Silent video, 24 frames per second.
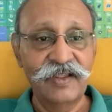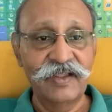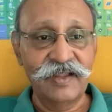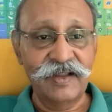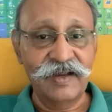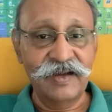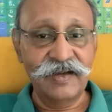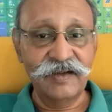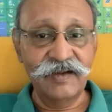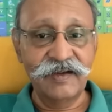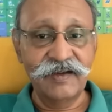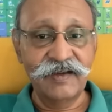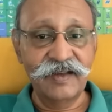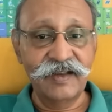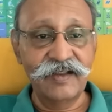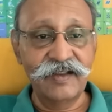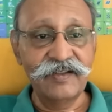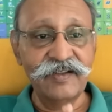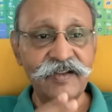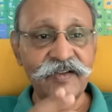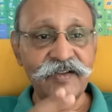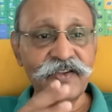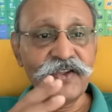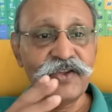And
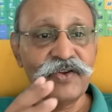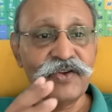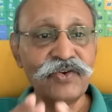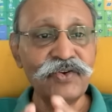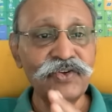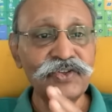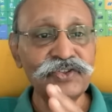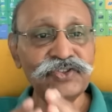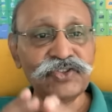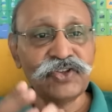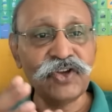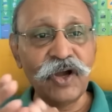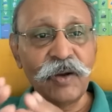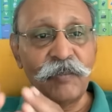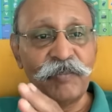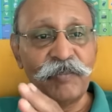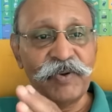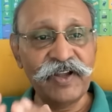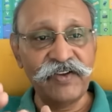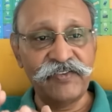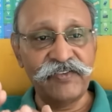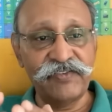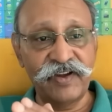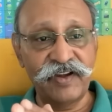the huge
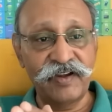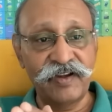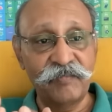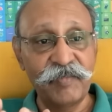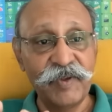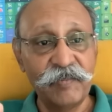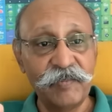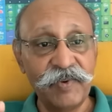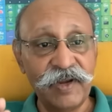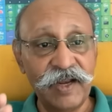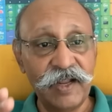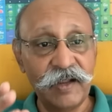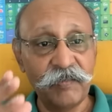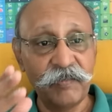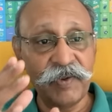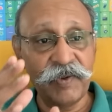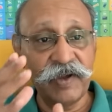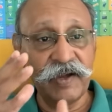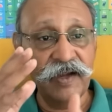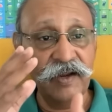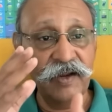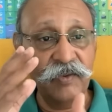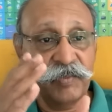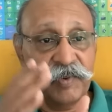competition. People
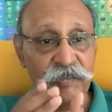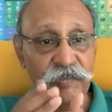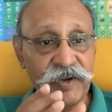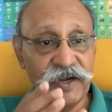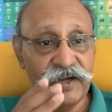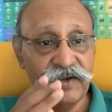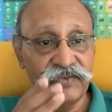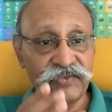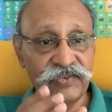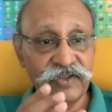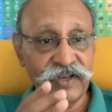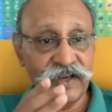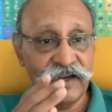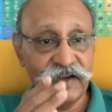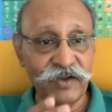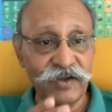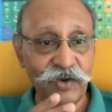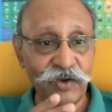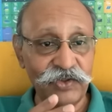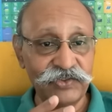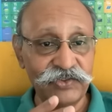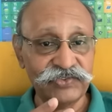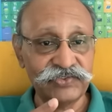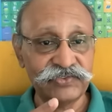are now prepared to sell at
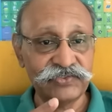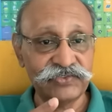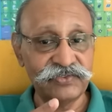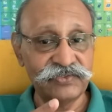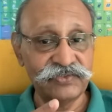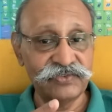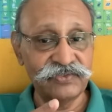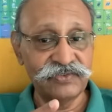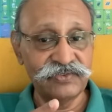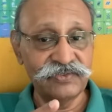loss.